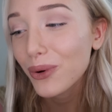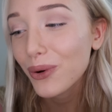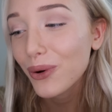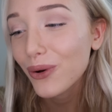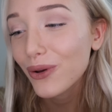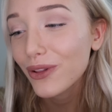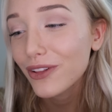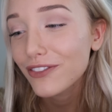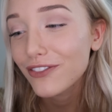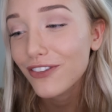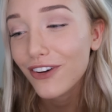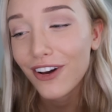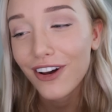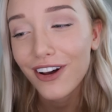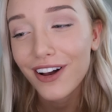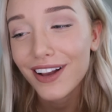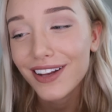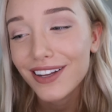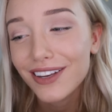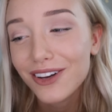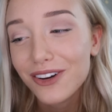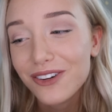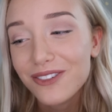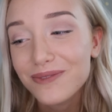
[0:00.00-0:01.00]
bowl of
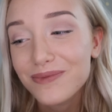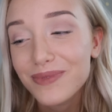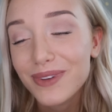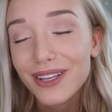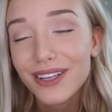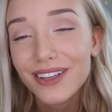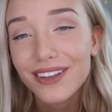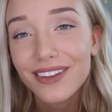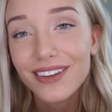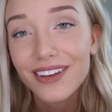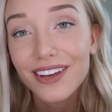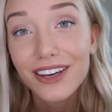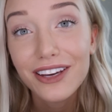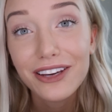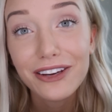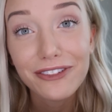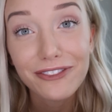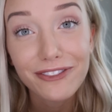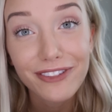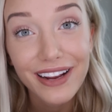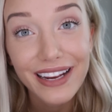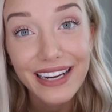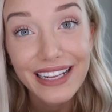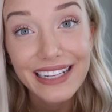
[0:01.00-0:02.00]
hot oatmeal
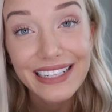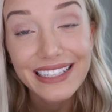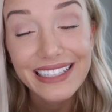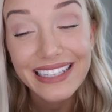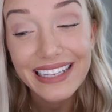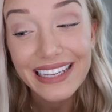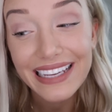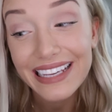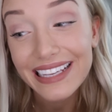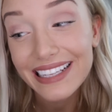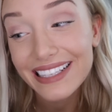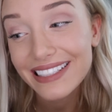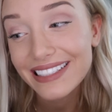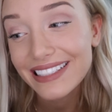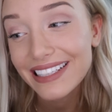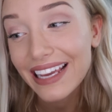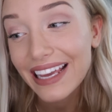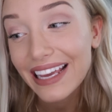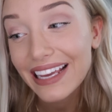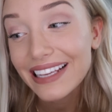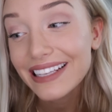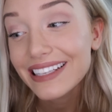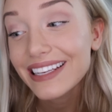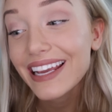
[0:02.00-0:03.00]
ready to eat.
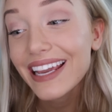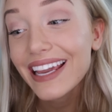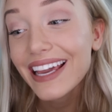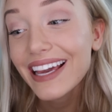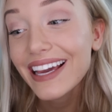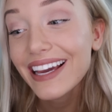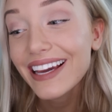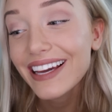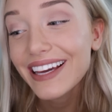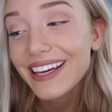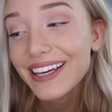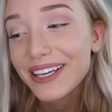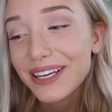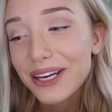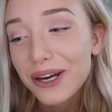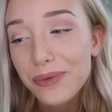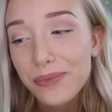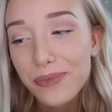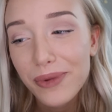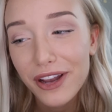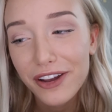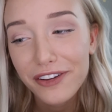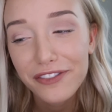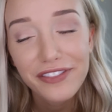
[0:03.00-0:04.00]
Ding!
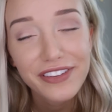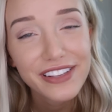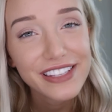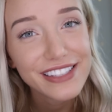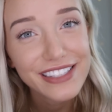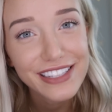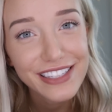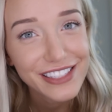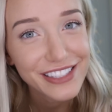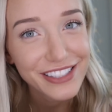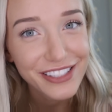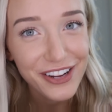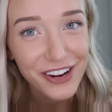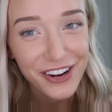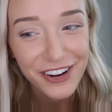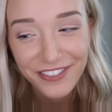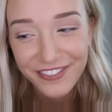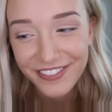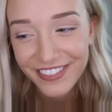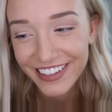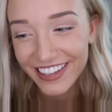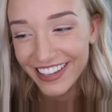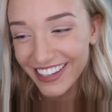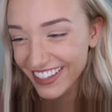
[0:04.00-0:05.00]
Breakfast is
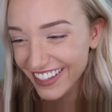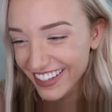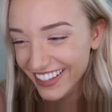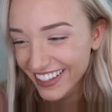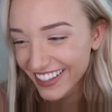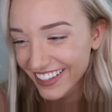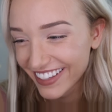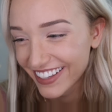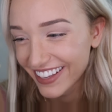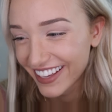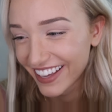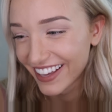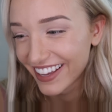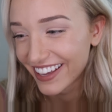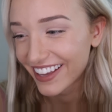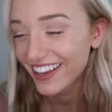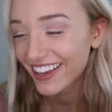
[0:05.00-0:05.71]
served. Yeah.